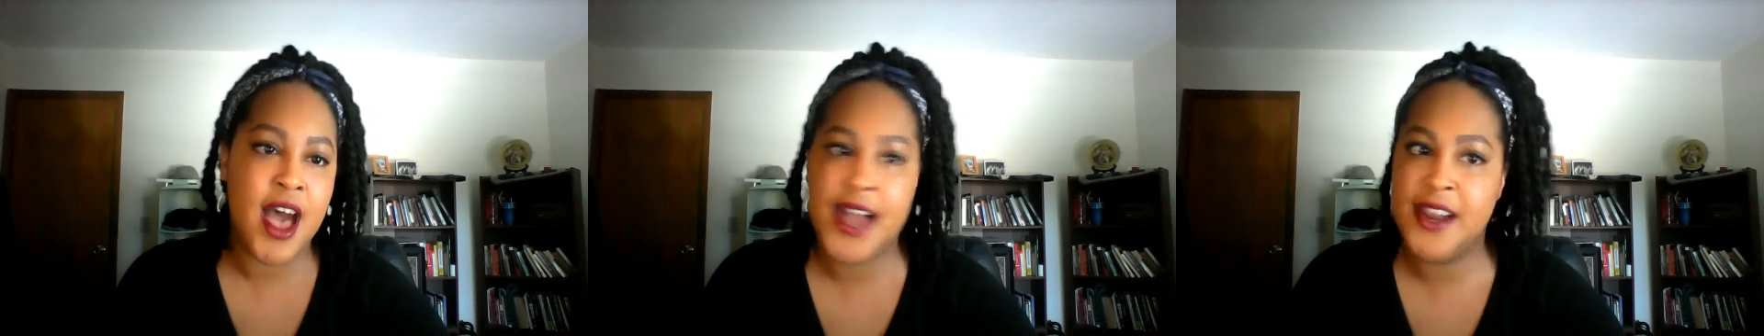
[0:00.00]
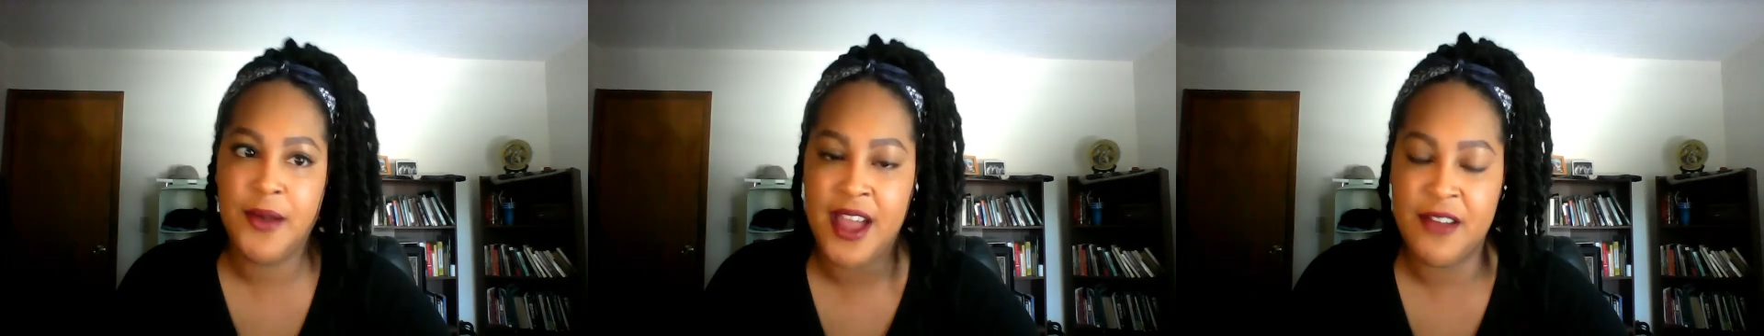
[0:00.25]

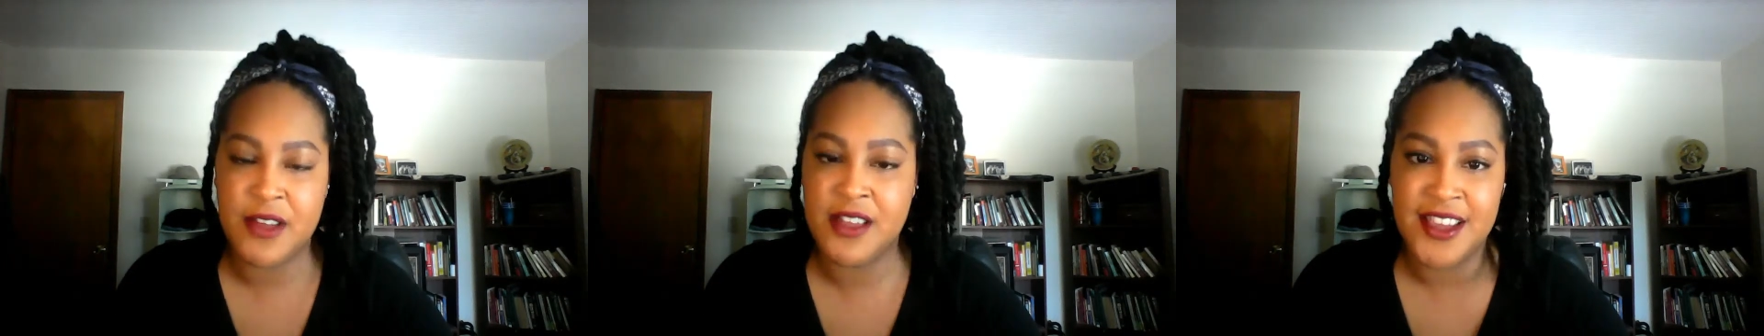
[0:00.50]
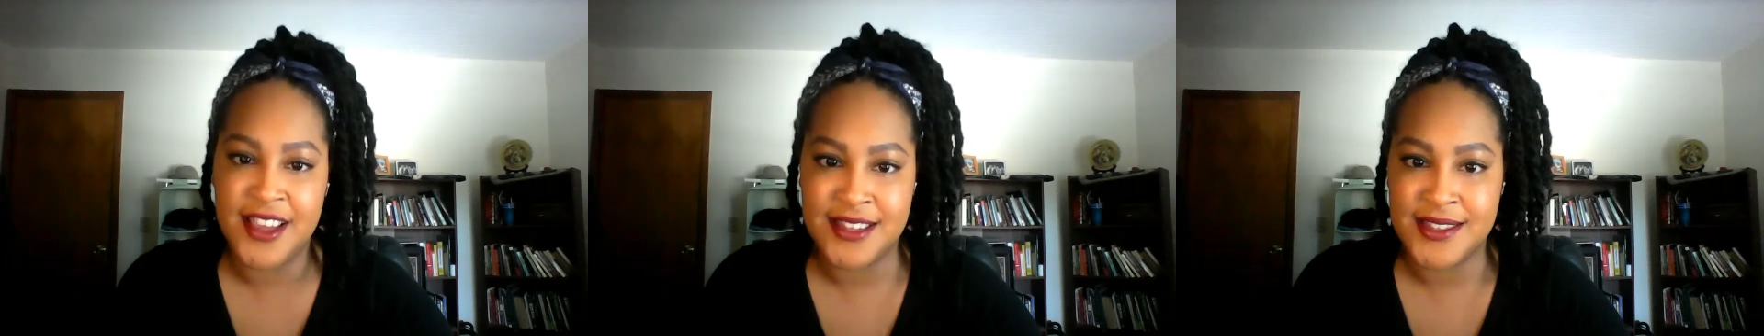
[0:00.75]
I don't have all
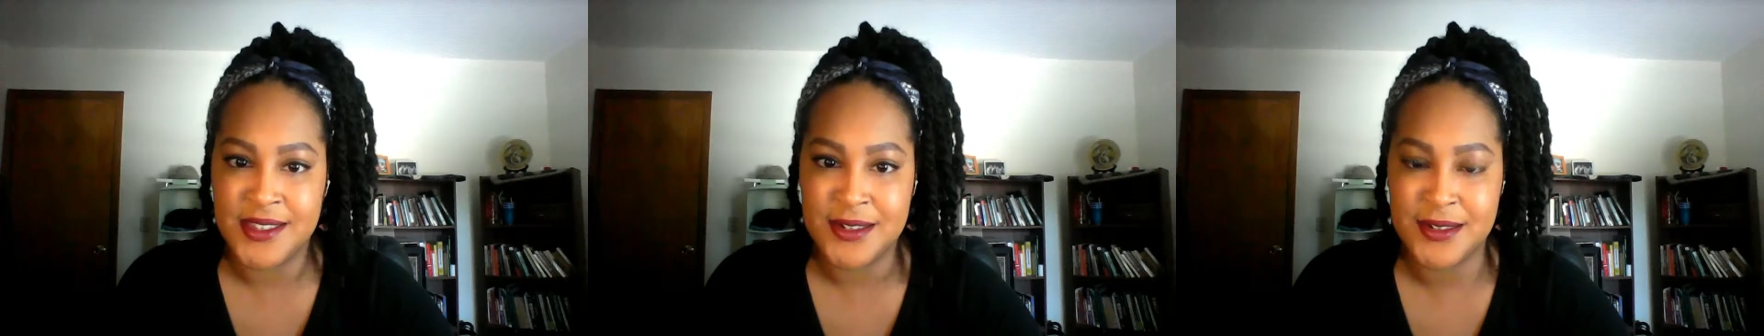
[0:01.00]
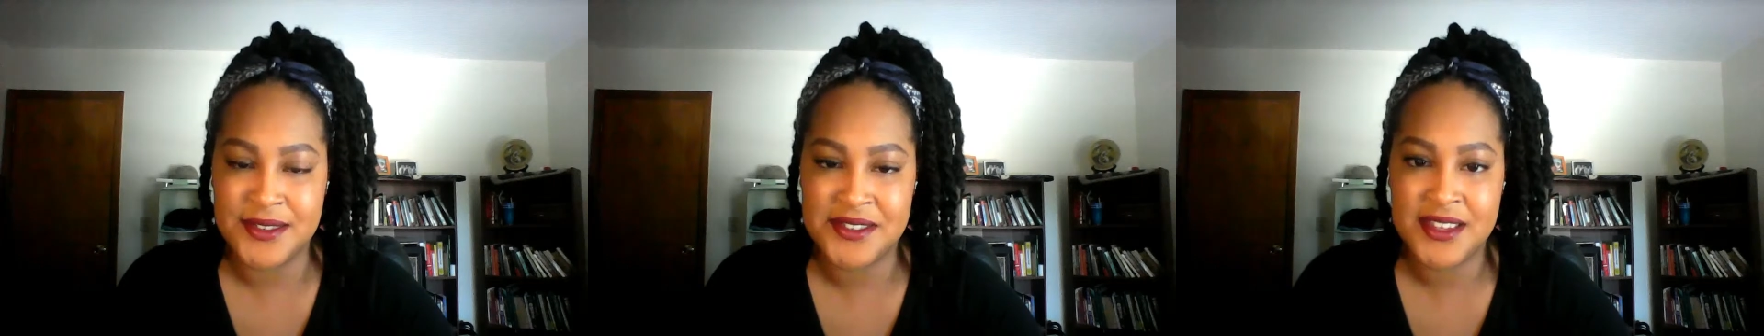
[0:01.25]
the
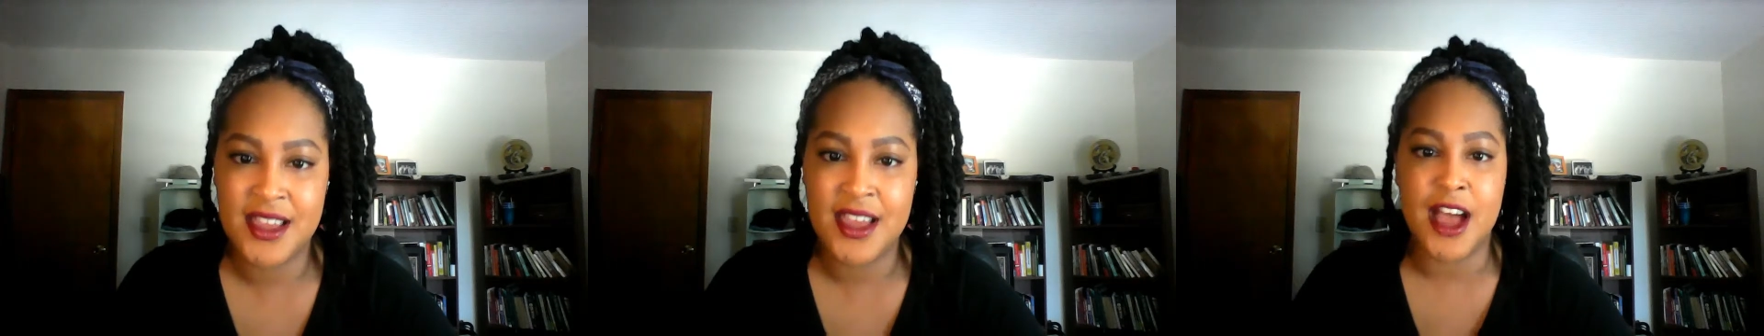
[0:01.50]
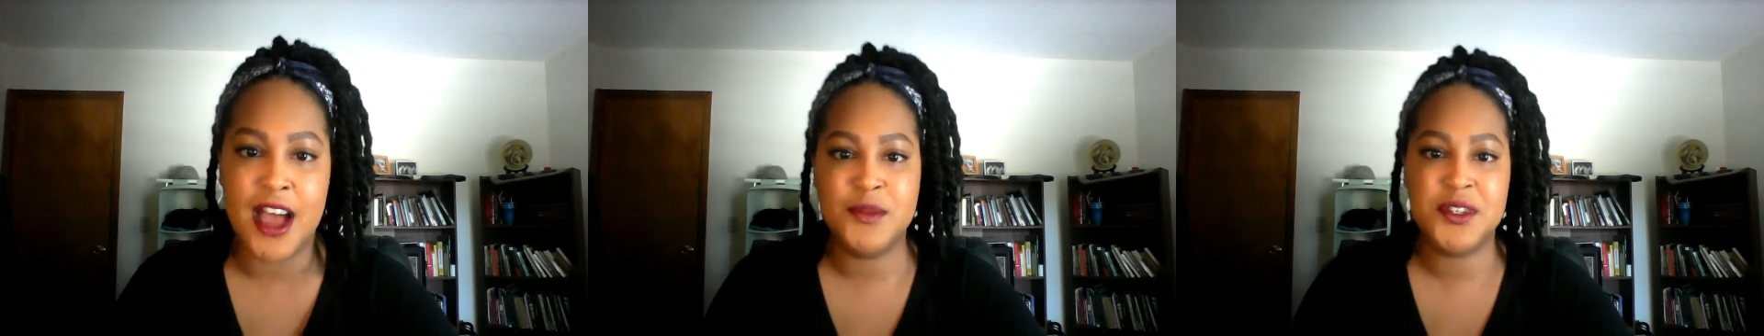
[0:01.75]
answers.
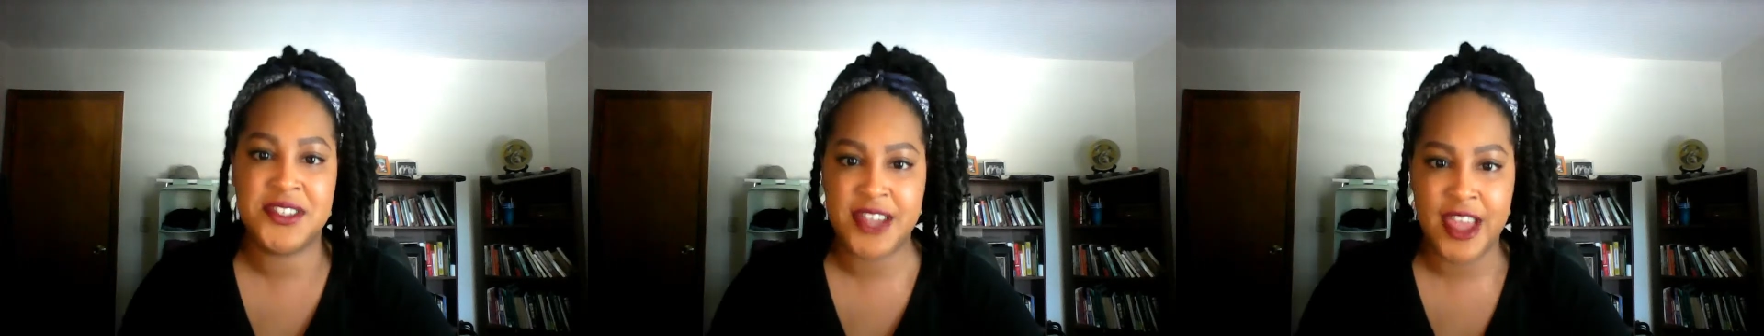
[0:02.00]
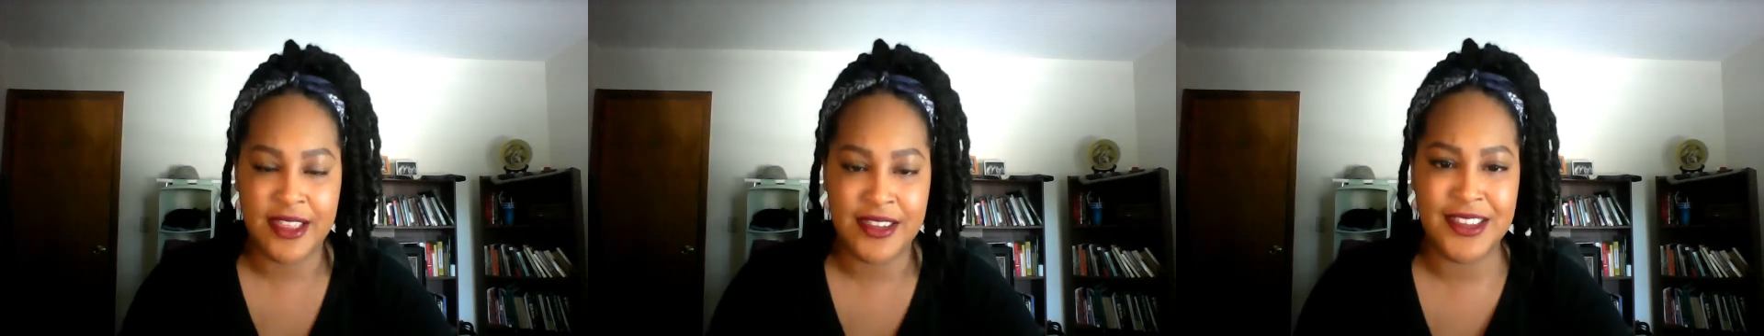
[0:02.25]
I'm just
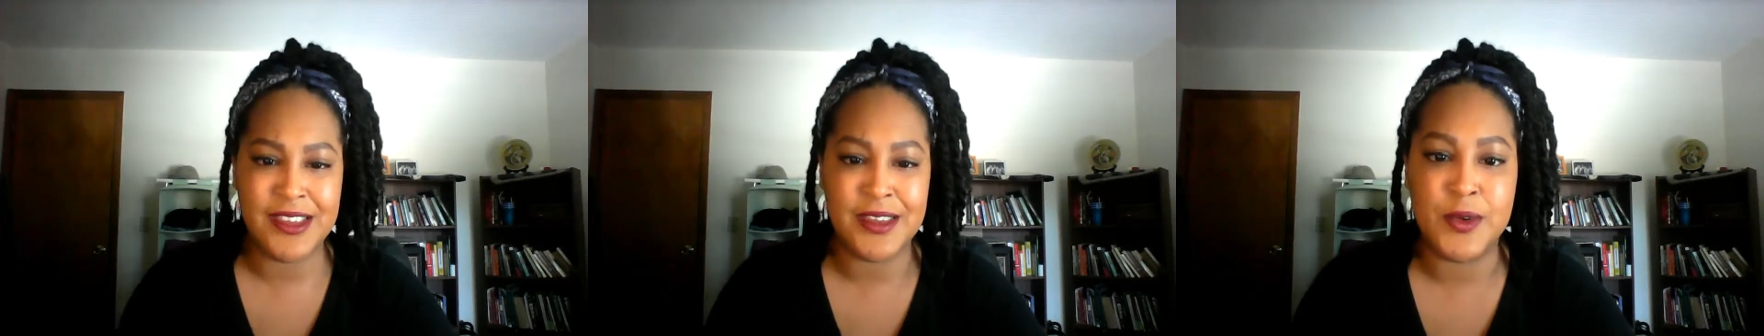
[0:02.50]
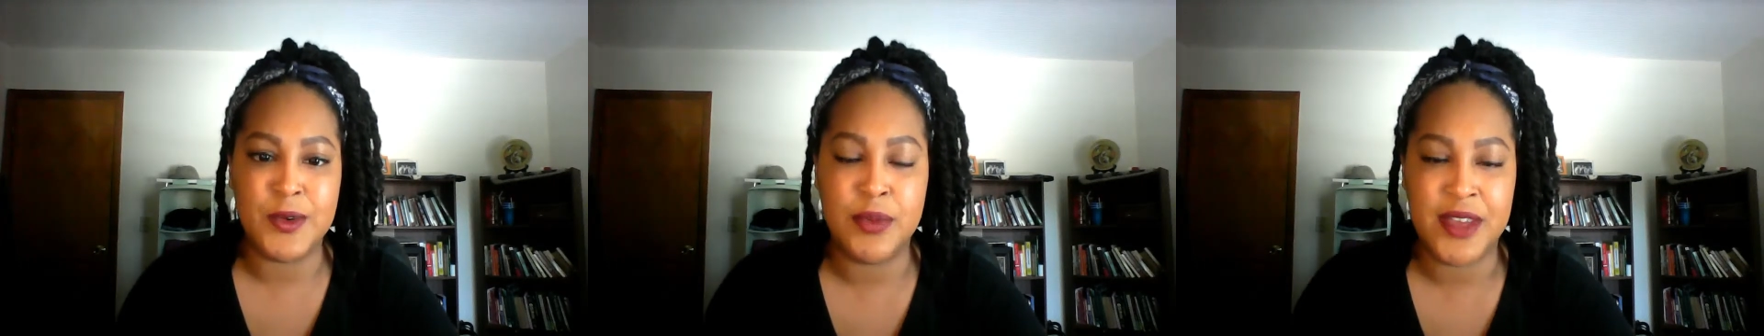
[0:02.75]
telling you,